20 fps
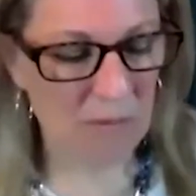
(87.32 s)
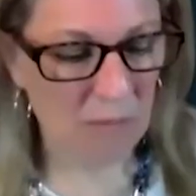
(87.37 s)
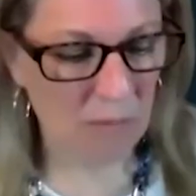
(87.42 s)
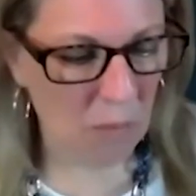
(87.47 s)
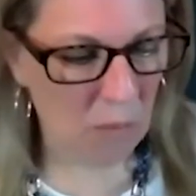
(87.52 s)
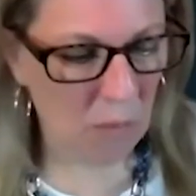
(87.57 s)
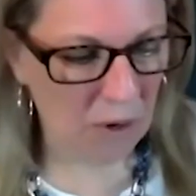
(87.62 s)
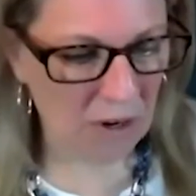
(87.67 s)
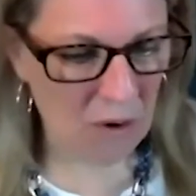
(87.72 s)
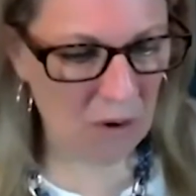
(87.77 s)

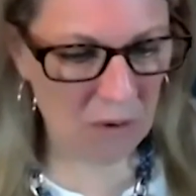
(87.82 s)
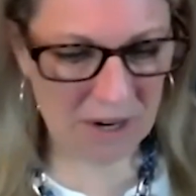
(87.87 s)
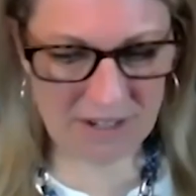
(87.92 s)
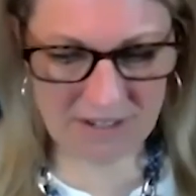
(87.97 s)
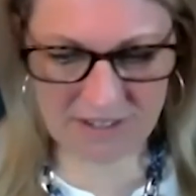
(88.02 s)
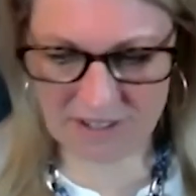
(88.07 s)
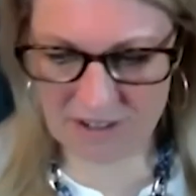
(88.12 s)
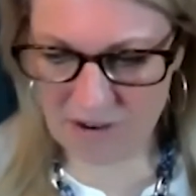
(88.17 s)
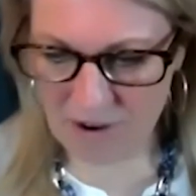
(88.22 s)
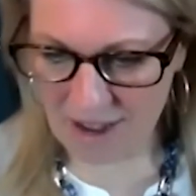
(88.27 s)
Well, we're going
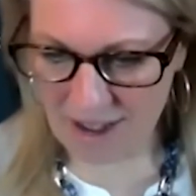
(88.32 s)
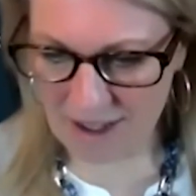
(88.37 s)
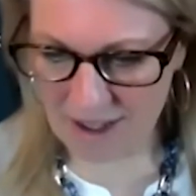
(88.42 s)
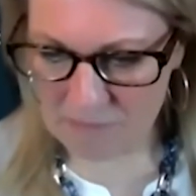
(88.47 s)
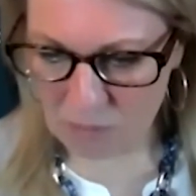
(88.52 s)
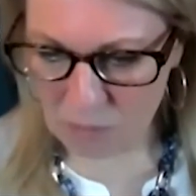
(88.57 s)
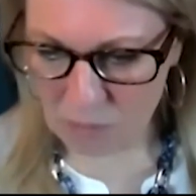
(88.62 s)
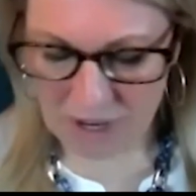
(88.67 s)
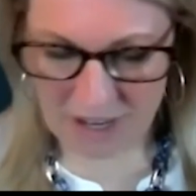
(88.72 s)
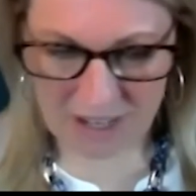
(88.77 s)

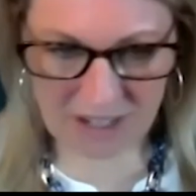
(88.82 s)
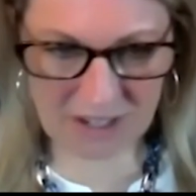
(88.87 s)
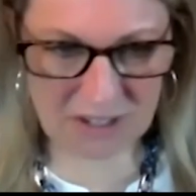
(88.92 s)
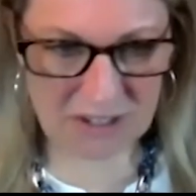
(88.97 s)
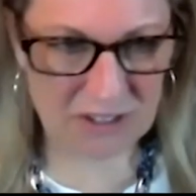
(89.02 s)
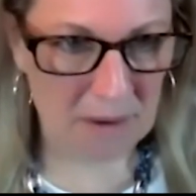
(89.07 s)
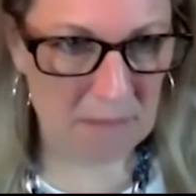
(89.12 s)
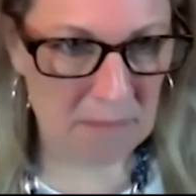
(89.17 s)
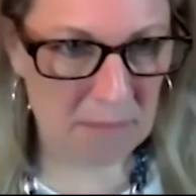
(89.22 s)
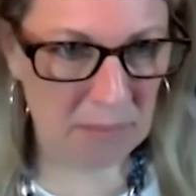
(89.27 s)
to
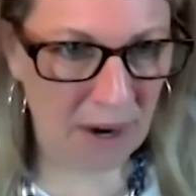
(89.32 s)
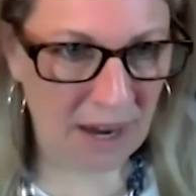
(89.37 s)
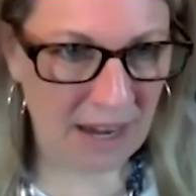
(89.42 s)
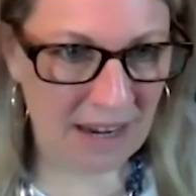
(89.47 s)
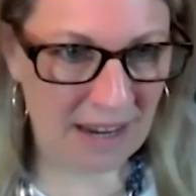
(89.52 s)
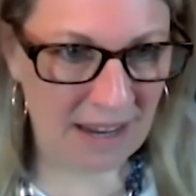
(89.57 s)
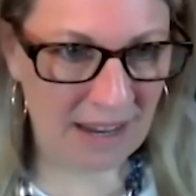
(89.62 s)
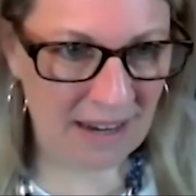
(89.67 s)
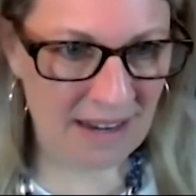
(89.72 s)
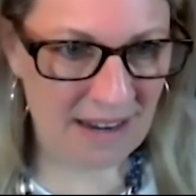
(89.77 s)
jump right
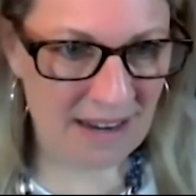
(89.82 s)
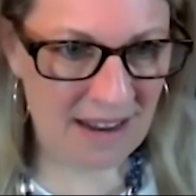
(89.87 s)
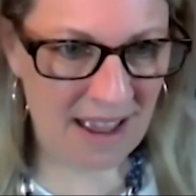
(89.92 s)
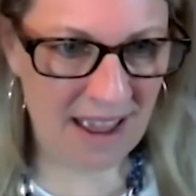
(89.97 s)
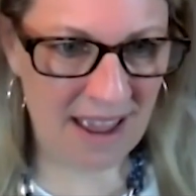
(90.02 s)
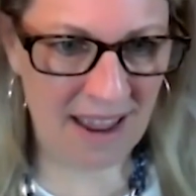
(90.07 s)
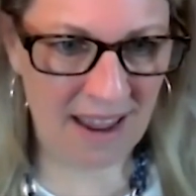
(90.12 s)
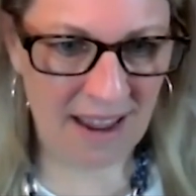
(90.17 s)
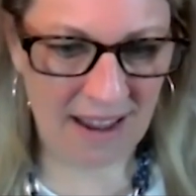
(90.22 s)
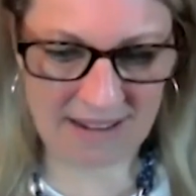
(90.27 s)
in,
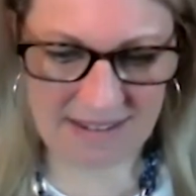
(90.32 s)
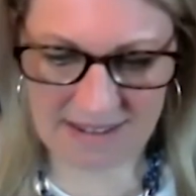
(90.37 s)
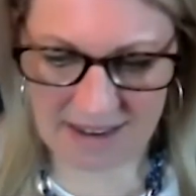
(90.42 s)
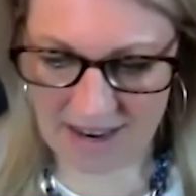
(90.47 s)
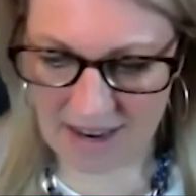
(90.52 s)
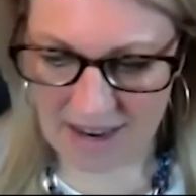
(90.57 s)
and